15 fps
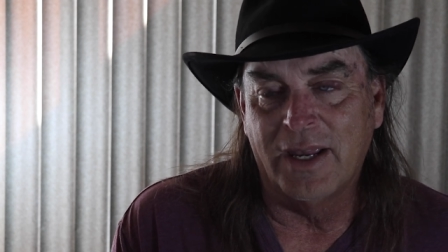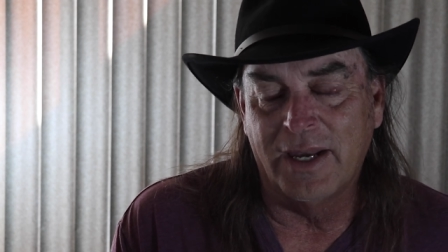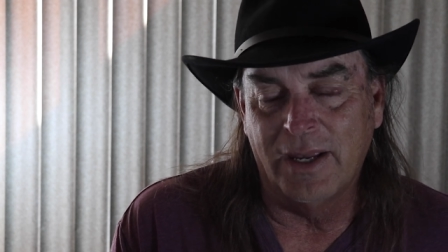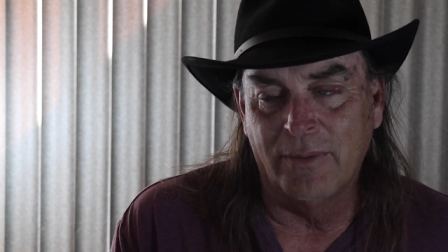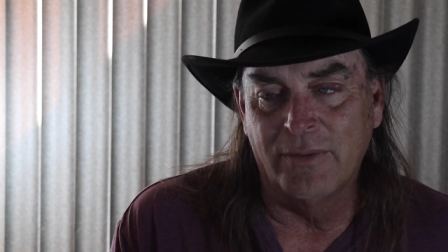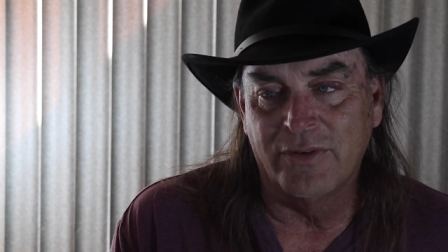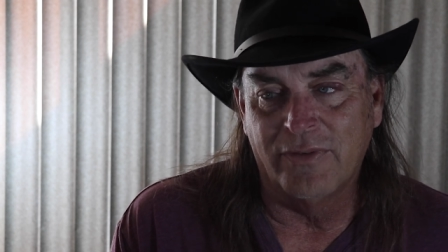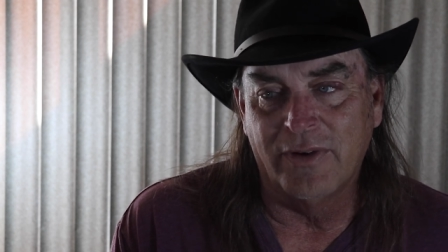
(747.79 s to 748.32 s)
and it
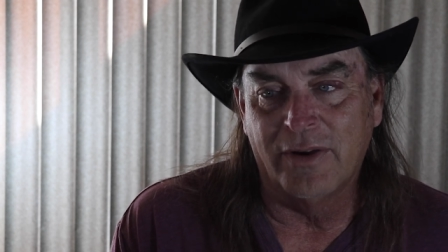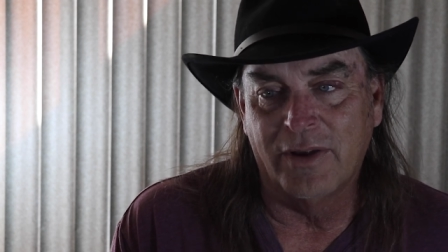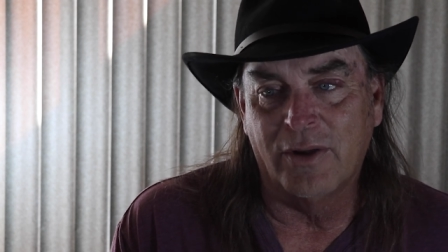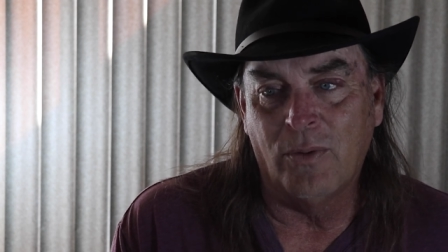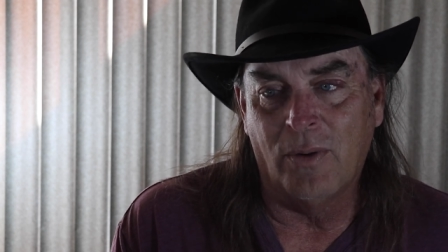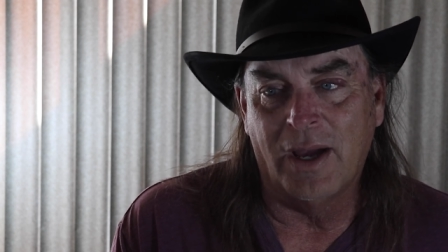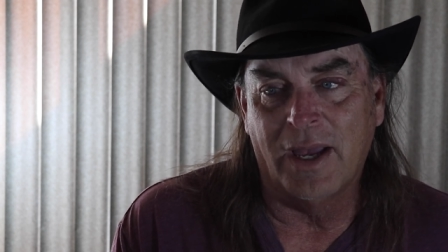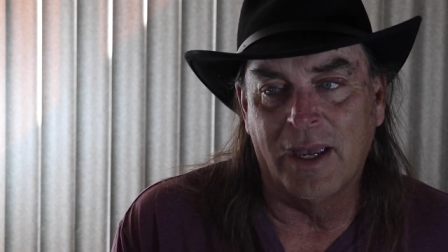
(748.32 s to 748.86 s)
was very
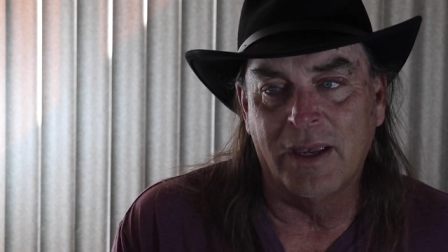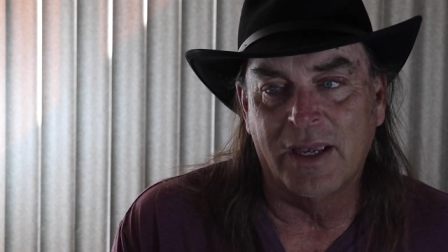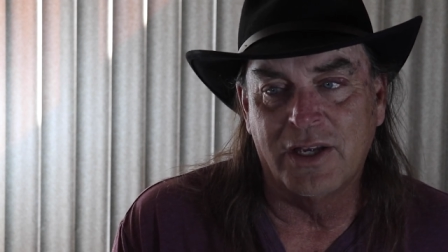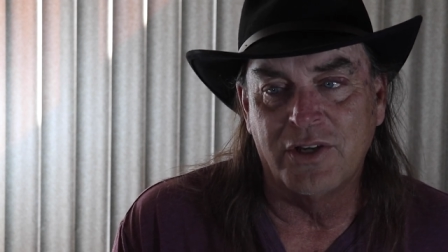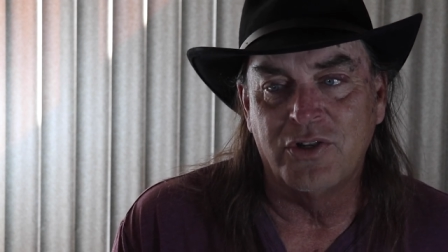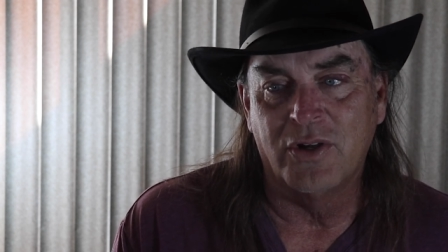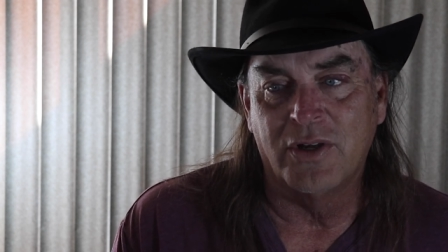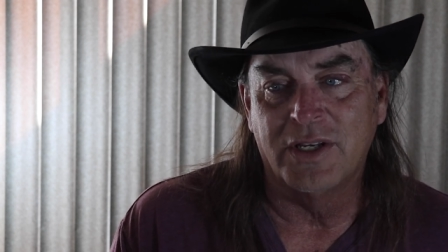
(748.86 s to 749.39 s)
quiet
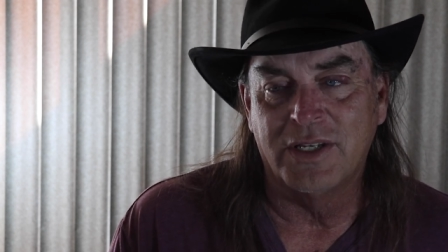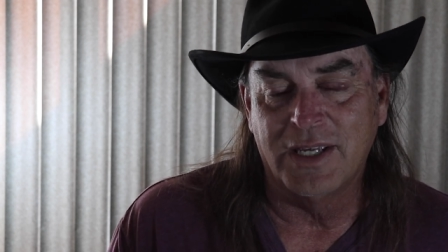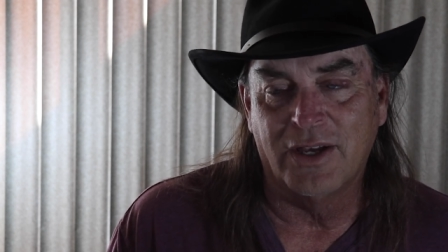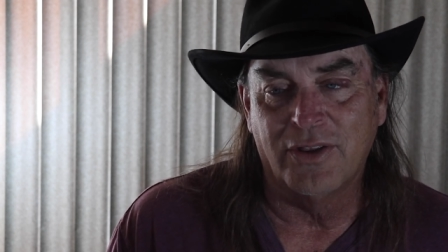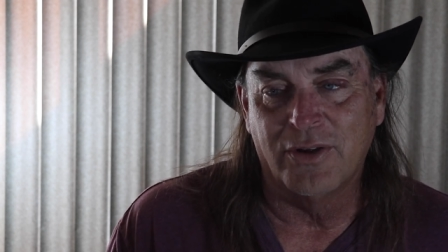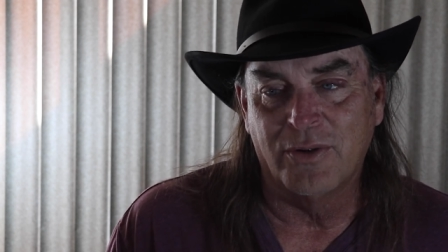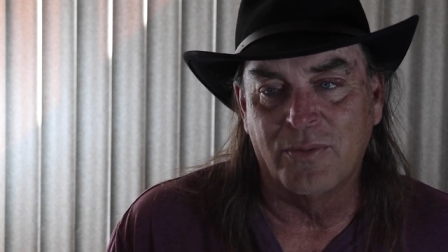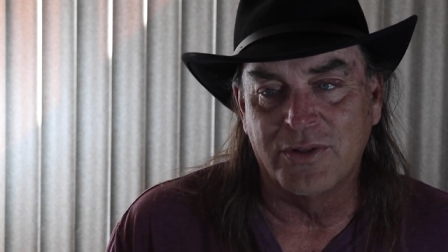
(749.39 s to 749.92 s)
because you could
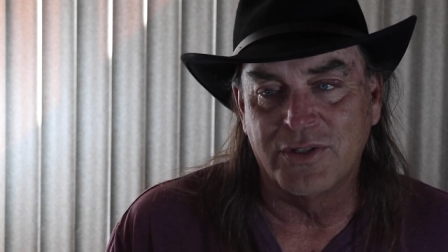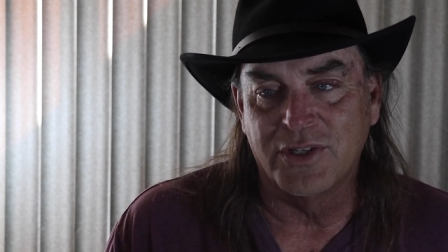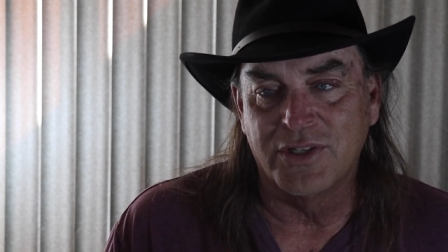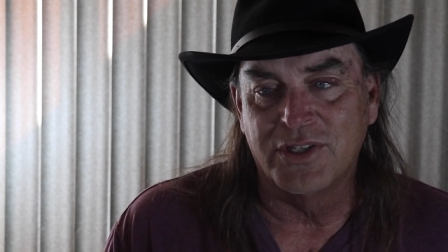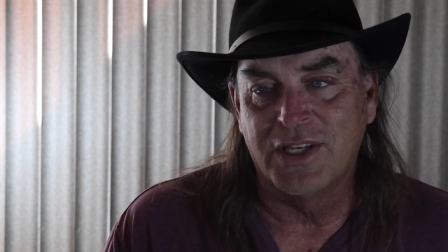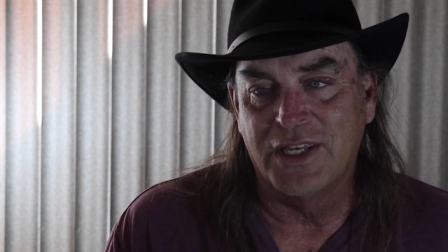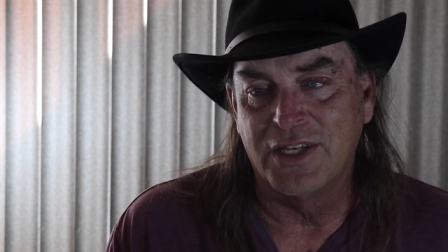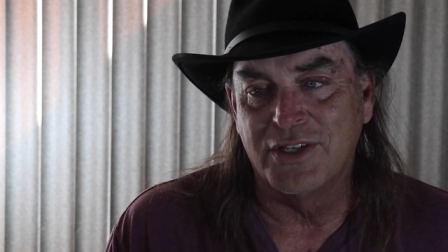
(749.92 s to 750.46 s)
tell there was a
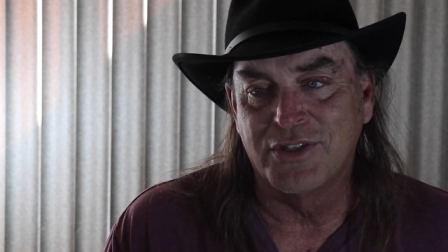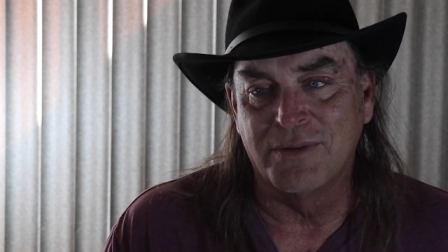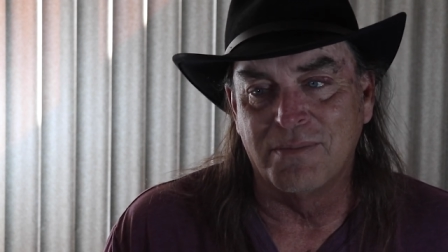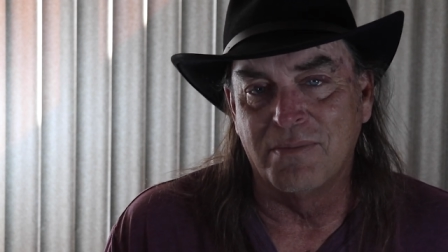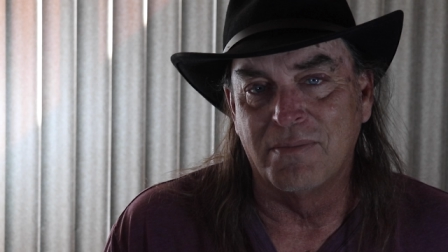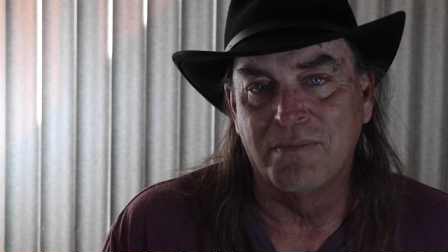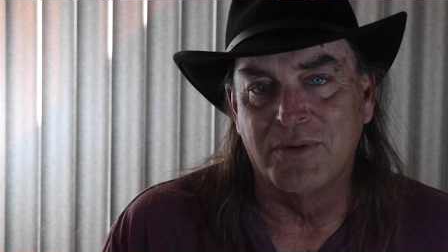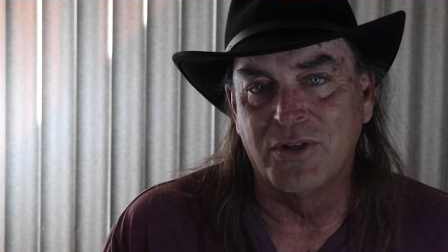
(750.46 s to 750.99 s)

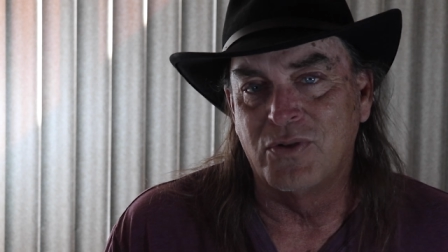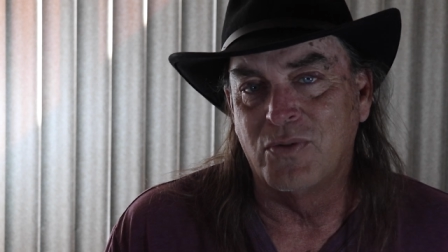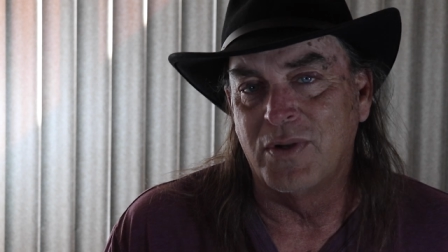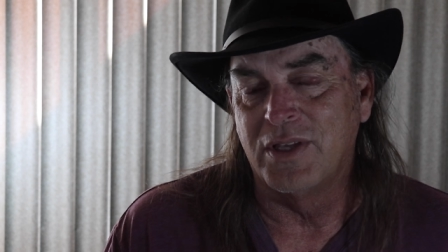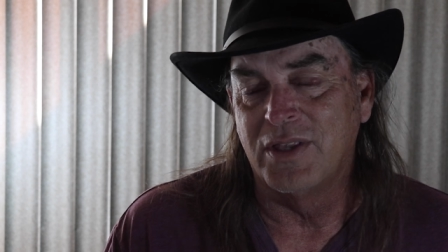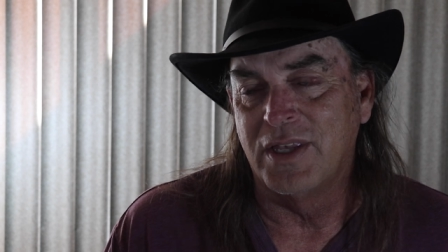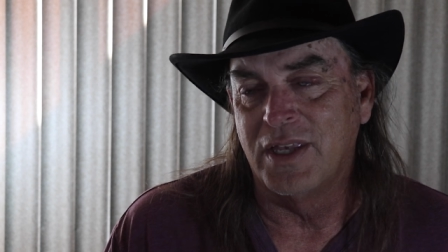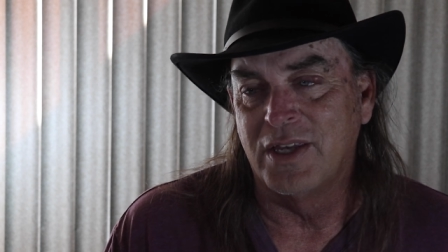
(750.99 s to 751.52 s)
schism
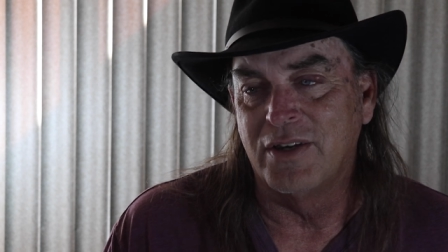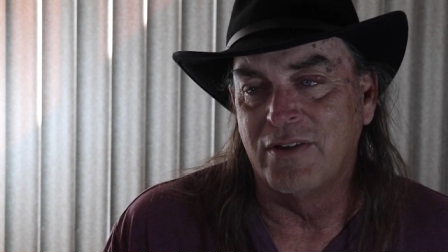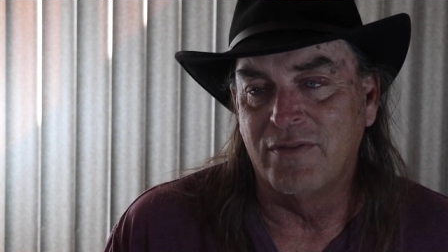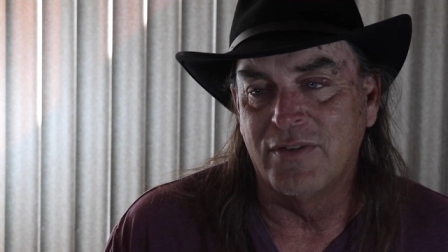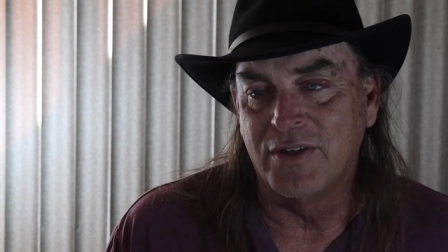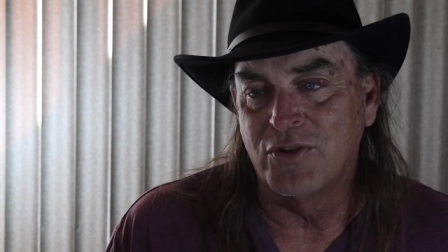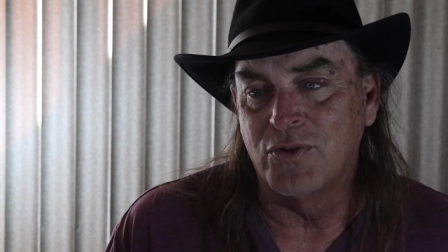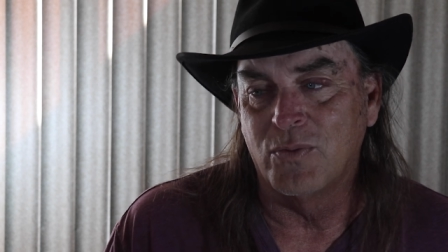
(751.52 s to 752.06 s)
between the
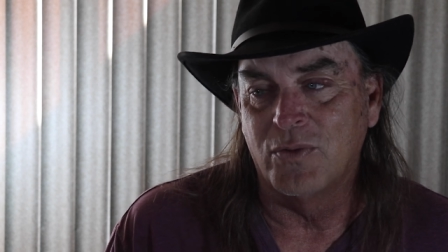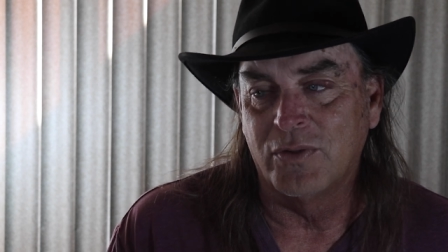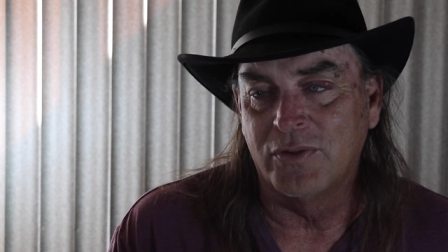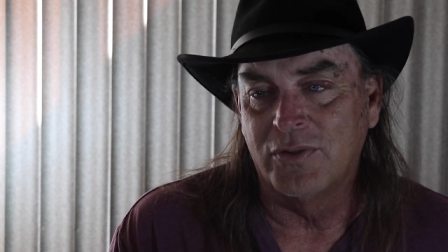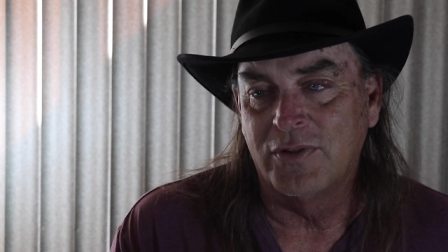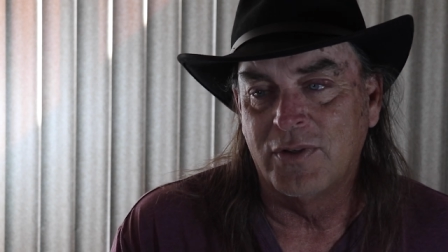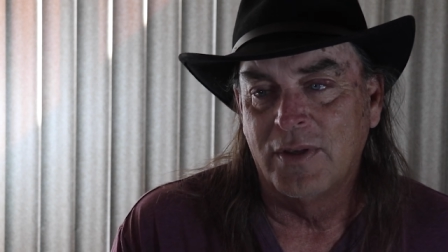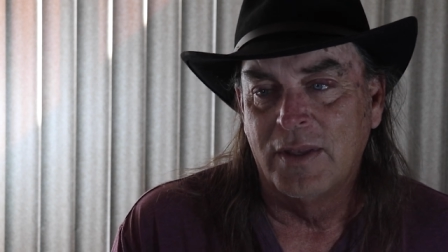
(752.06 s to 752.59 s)

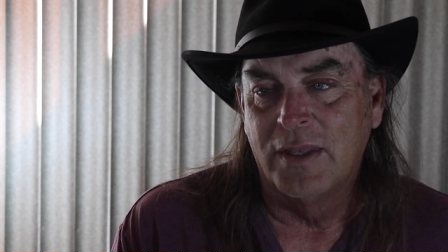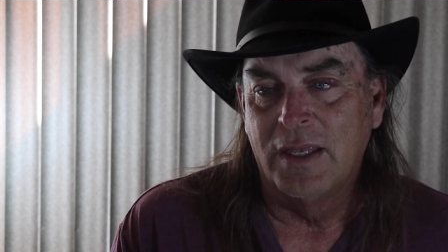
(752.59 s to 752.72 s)
individuals.